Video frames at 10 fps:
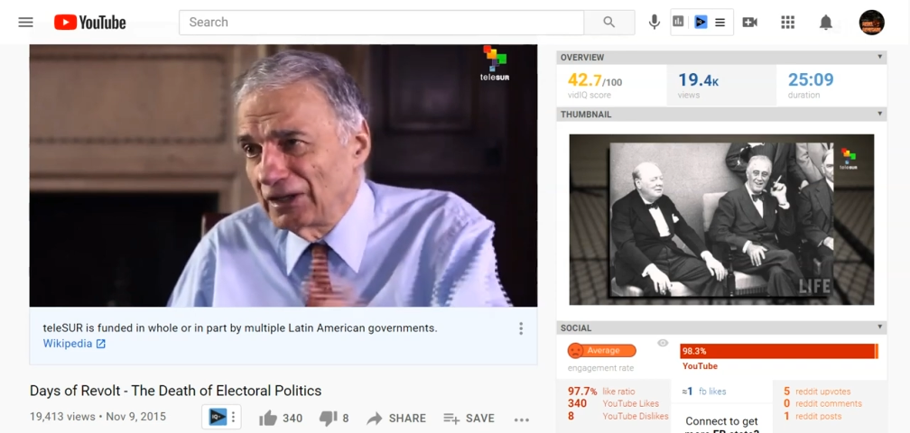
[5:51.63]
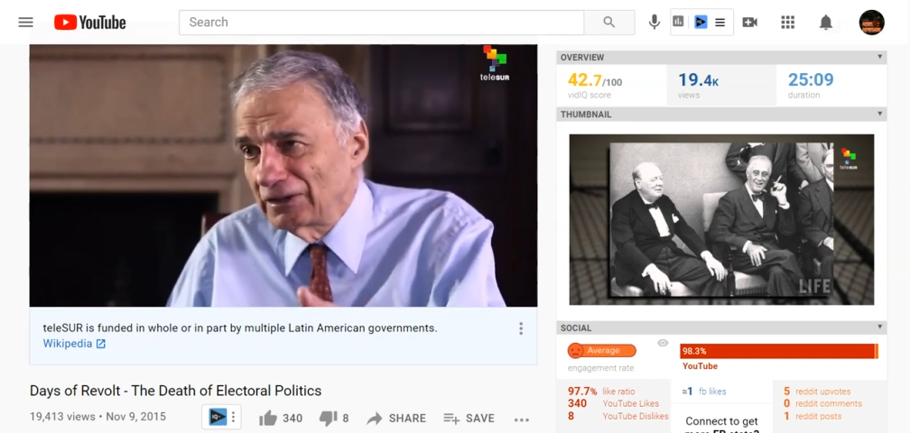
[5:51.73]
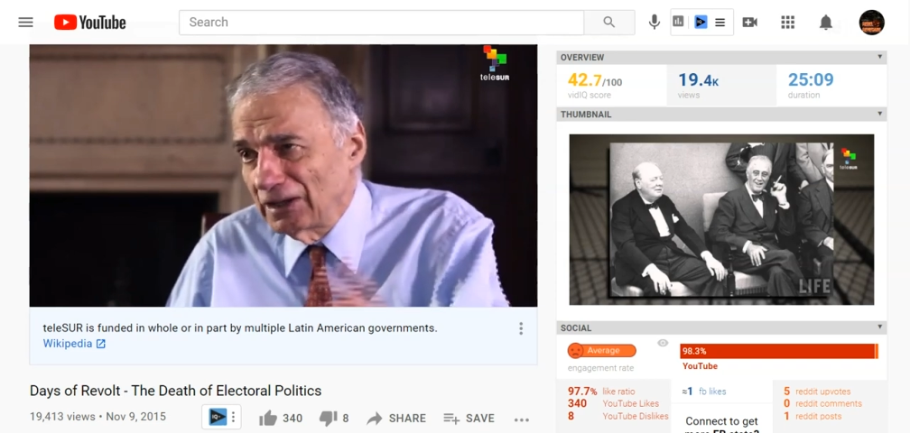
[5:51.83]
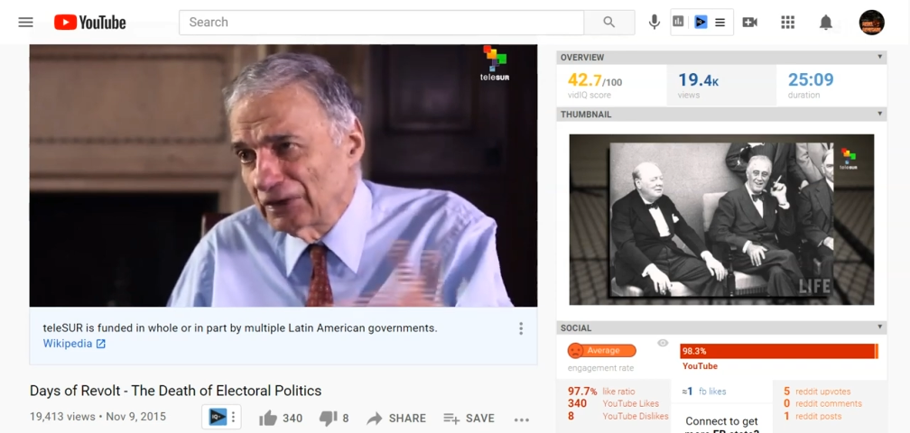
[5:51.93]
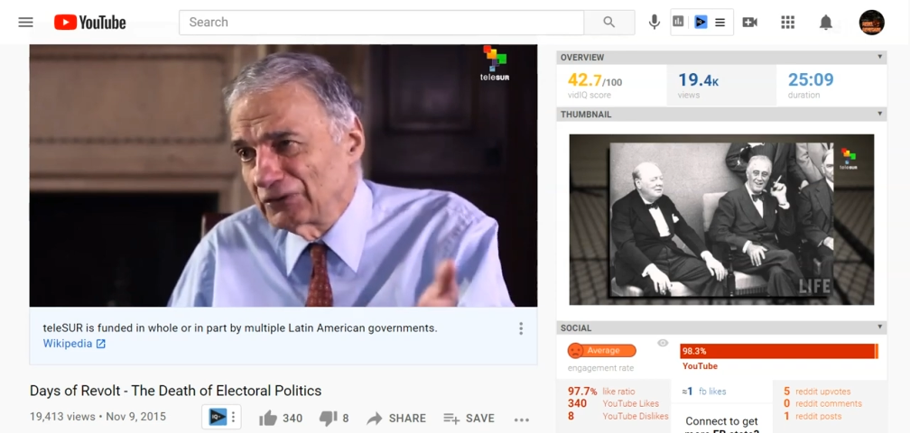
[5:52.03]

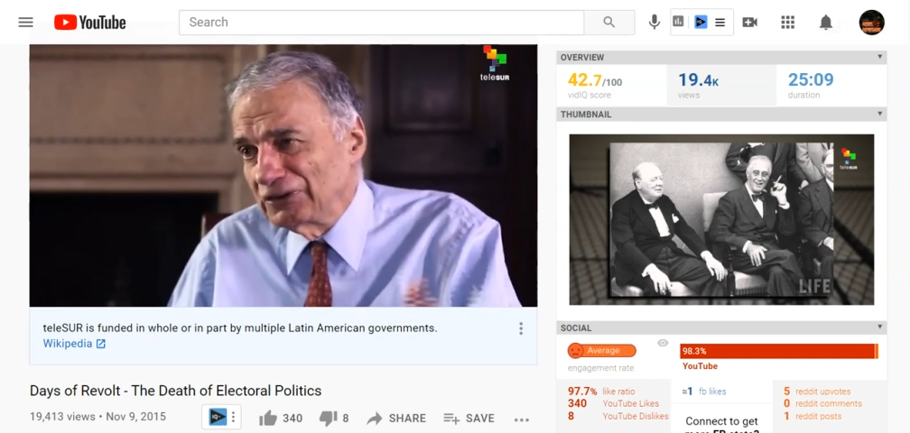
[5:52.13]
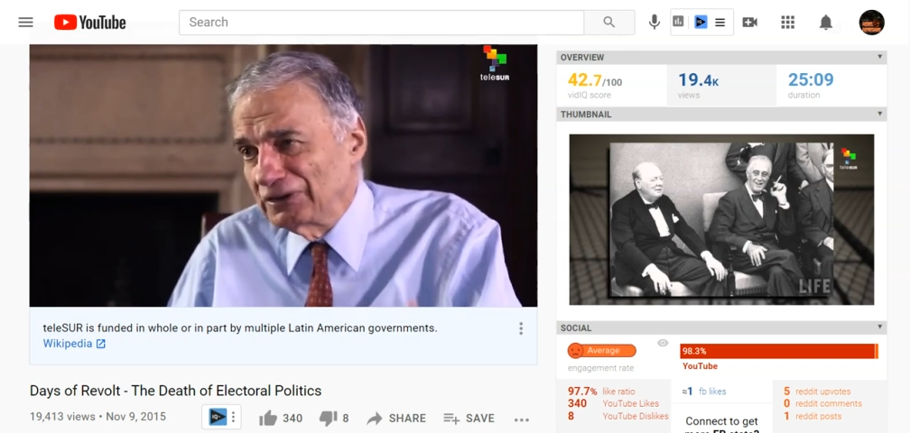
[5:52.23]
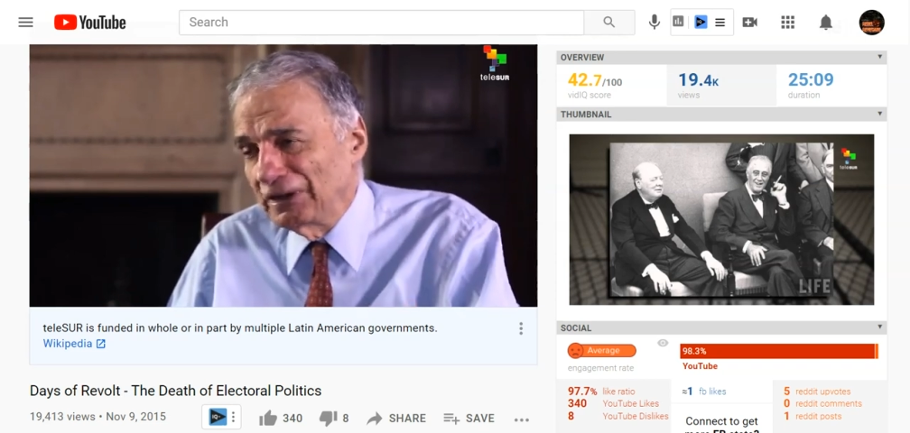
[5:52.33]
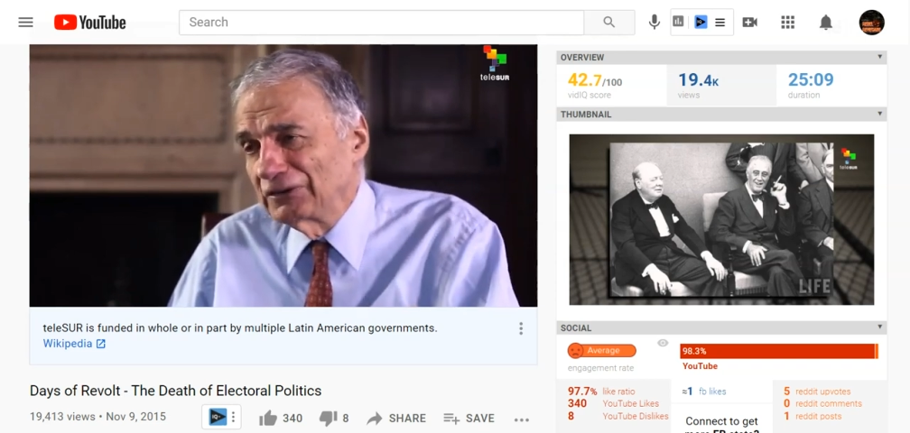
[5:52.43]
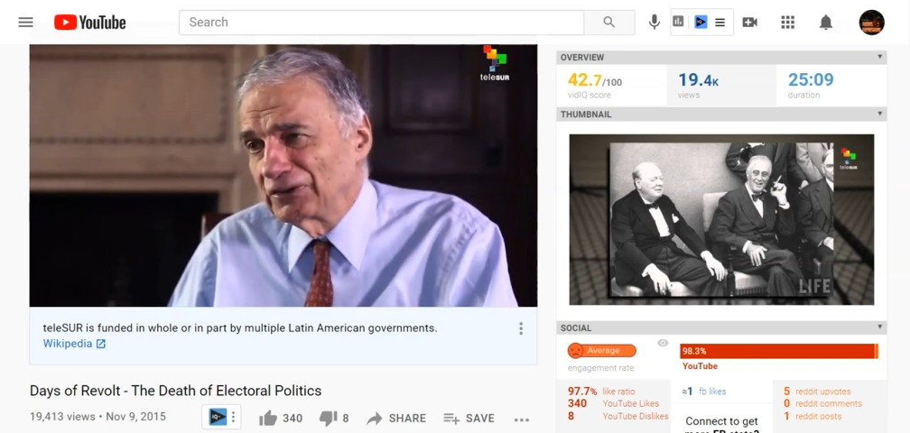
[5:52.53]

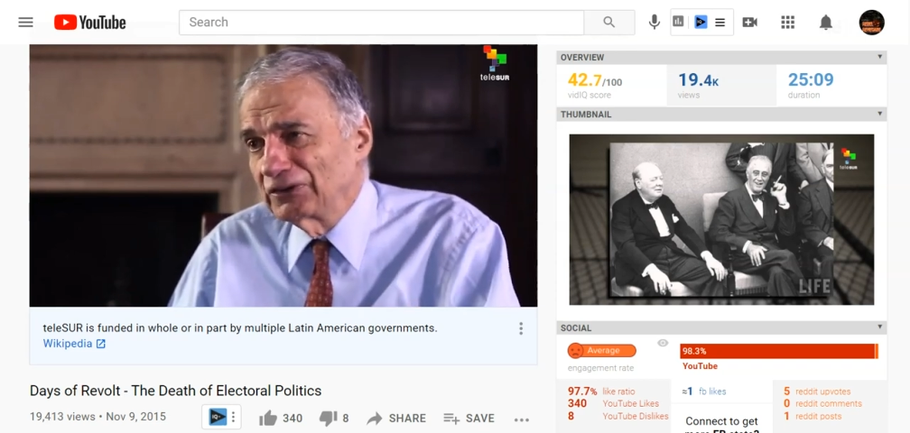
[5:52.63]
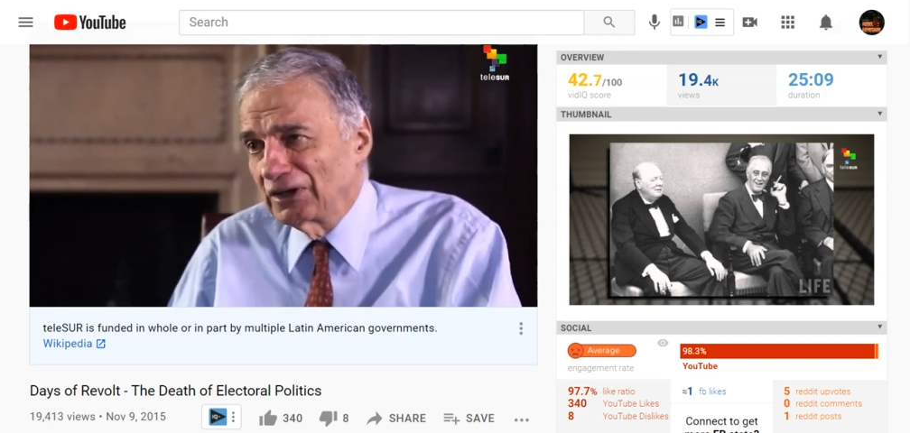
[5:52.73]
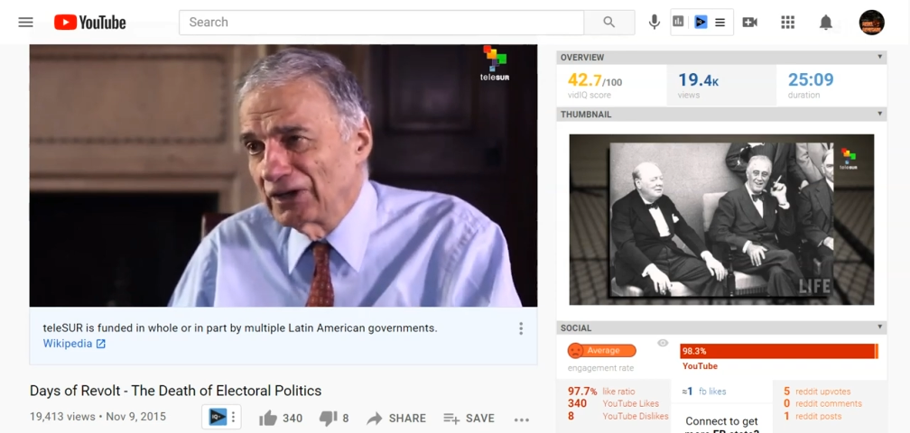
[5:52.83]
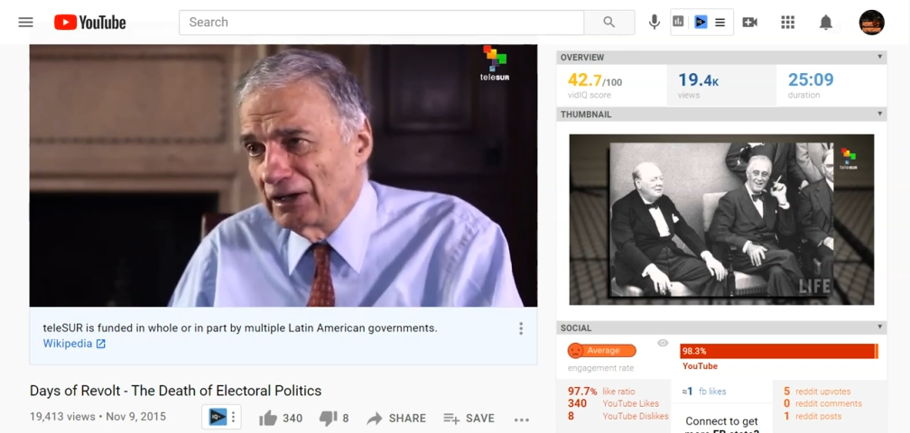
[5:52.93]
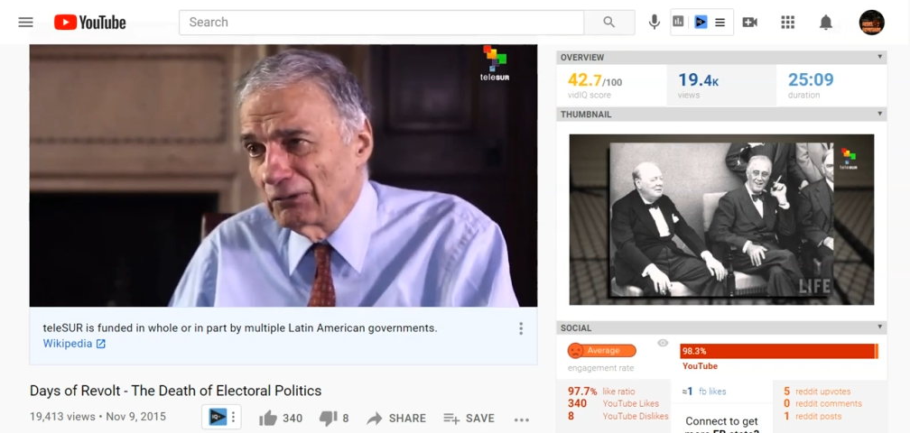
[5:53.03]

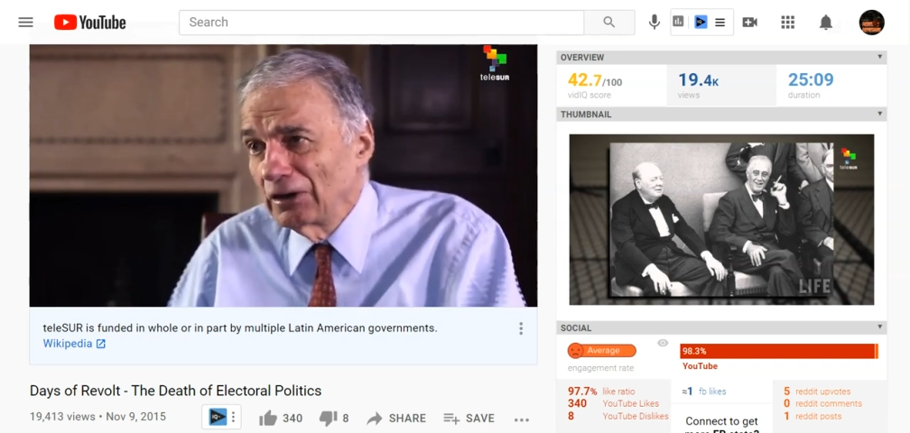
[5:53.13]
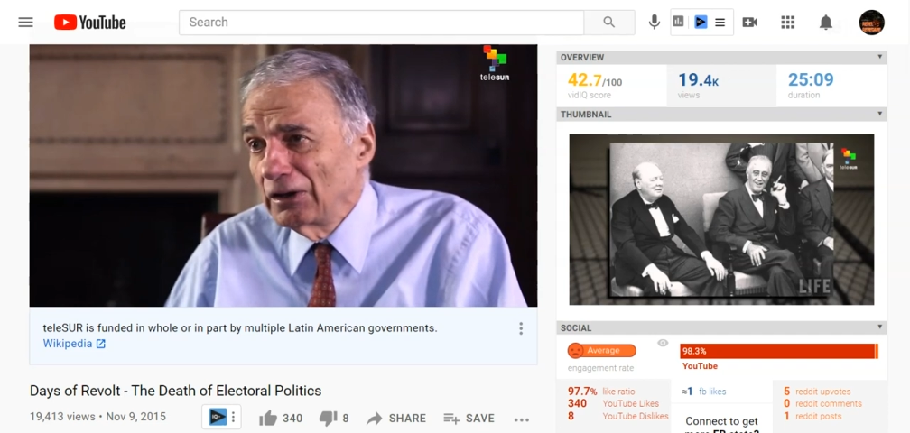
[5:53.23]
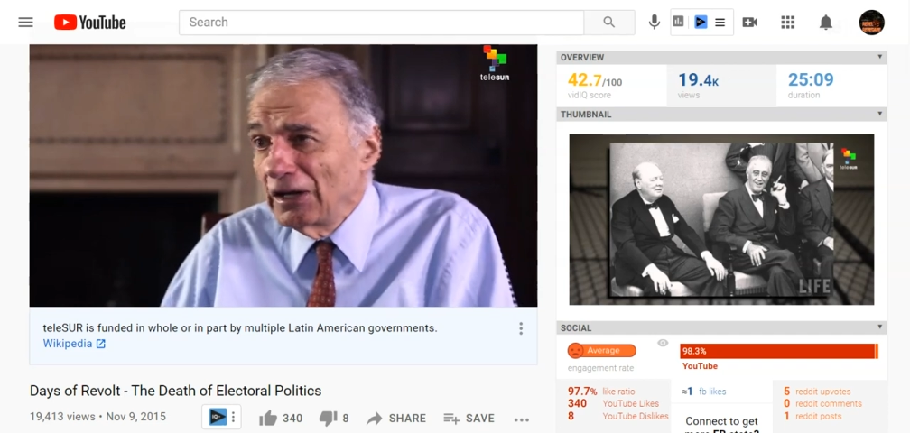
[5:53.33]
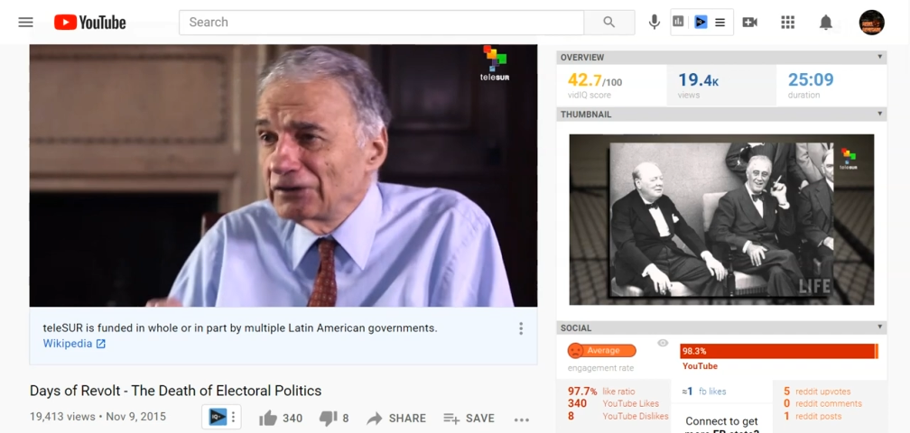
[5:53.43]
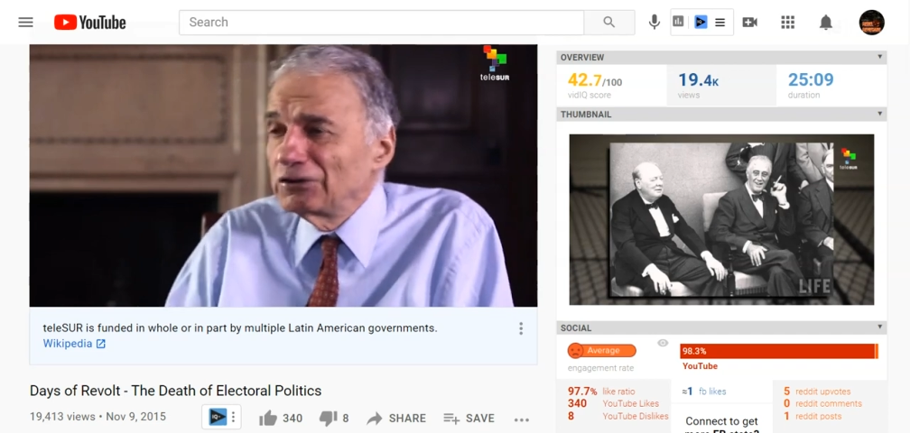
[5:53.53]
$10.10 an hour,